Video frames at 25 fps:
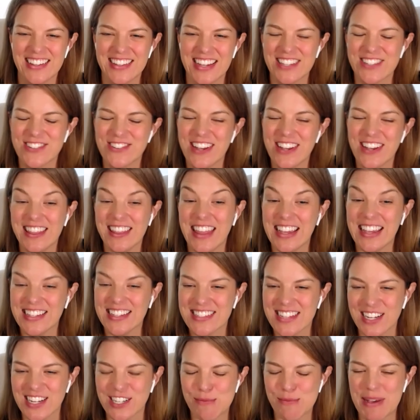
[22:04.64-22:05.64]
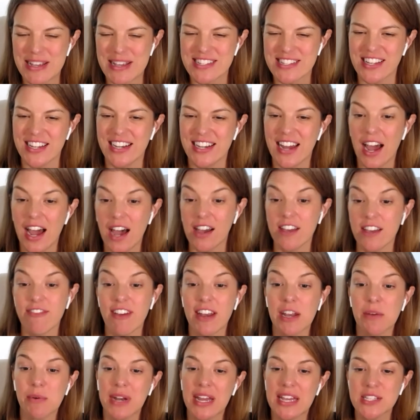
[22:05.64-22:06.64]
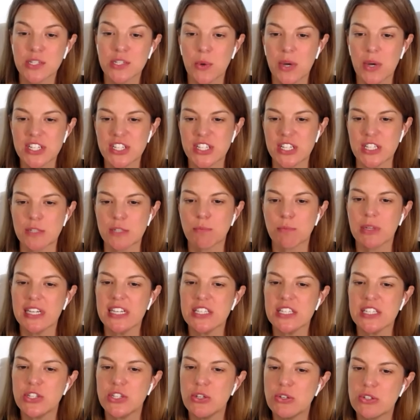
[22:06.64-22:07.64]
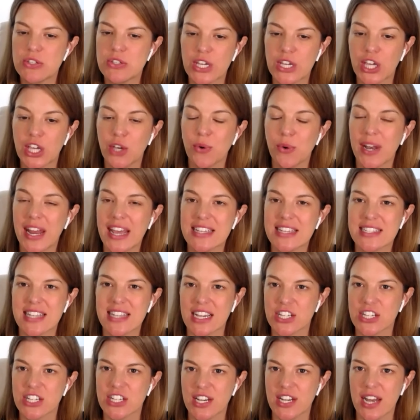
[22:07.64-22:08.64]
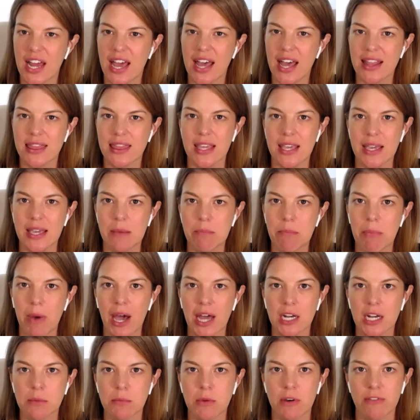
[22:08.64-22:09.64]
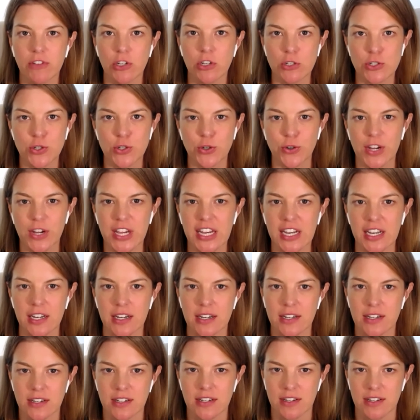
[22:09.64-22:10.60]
That's right. Thanks, Dr. Maslen. If anyone has questions, please use the Q&A section at the bottom of your screen.